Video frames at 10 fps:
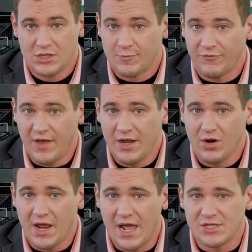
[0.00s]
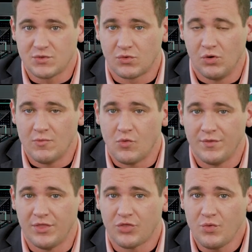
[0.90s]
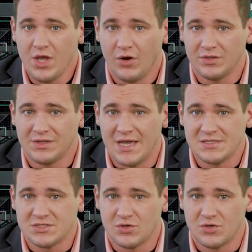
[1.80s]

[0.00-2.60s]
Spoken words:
The provider has recruited more than 300 licensed